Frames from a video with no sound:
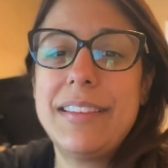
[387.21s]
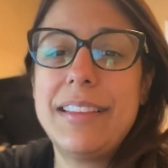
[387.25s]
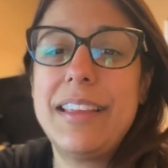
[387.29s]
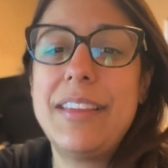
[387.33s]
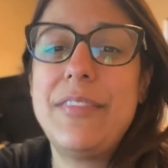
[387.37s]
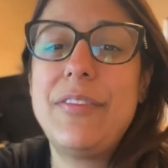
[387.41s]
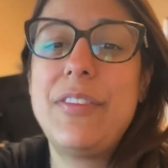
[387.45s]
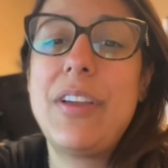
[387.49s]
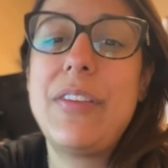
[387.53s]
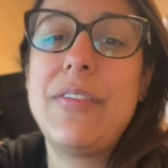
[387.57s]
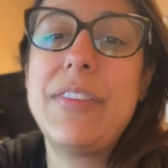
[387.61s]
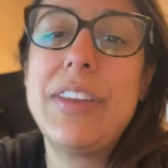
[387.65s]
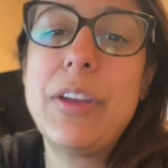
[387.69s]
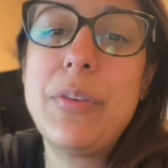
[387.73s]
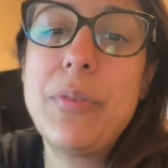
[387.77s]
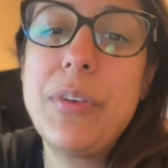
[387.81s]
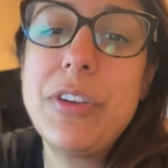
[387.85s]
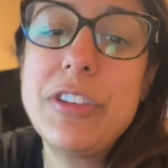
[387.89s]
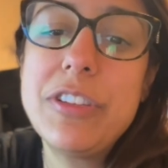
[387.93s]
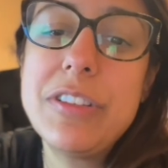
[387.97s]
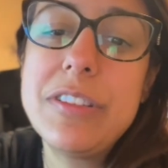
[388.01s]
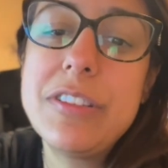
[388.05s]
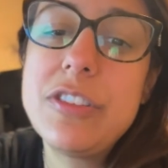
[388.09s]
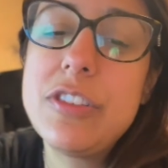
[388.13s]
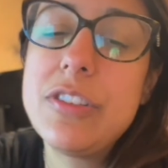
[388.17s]
If you have any
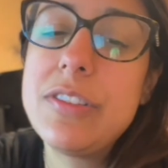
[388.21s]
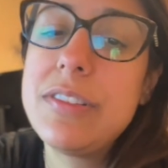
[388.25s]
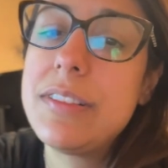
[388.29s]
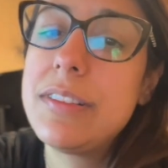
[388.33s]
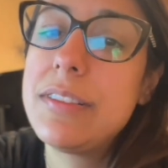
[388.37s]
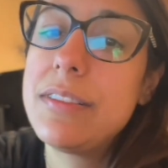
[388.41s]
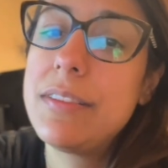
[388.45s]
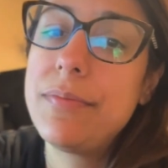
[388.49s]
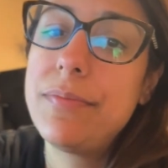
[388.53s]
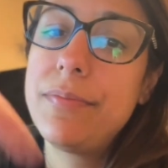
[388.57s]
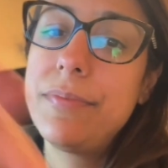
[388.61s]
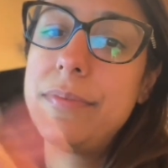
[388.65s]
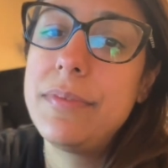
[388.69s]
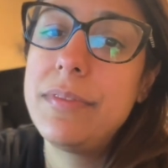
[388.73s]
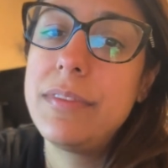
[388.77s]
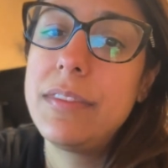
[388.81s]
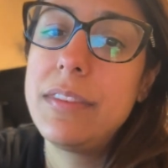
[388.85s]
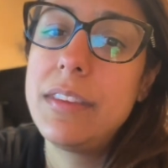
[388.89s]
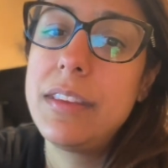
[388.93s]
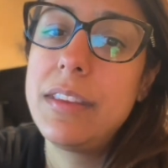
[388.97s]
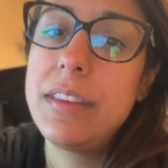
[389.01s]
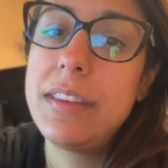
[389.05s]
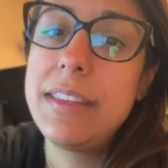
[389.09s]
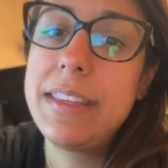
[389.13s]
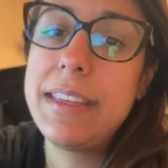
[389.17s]
questions, just
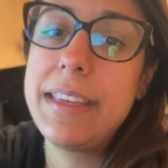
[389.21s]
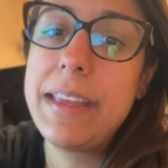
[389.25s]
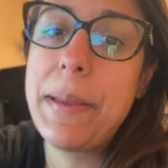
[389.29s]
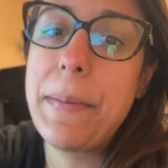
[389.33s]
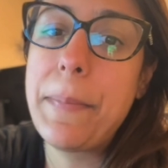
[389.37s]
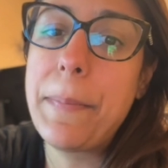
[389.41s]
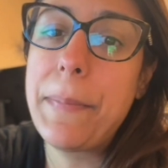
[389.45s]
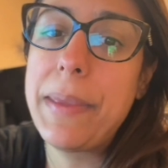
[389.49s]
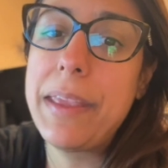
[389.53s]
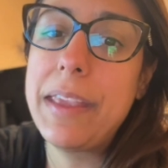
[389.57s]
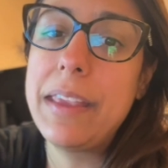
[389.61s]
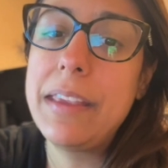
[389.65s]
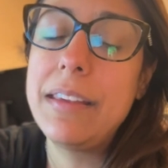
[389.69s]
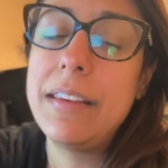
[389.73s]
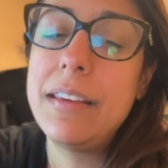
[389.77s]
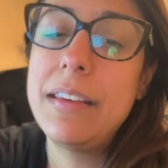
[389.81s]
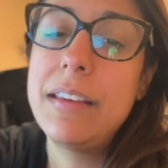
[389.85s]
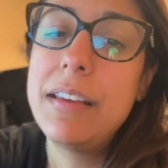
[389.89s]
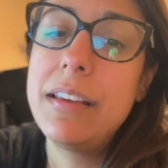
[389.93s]
DM me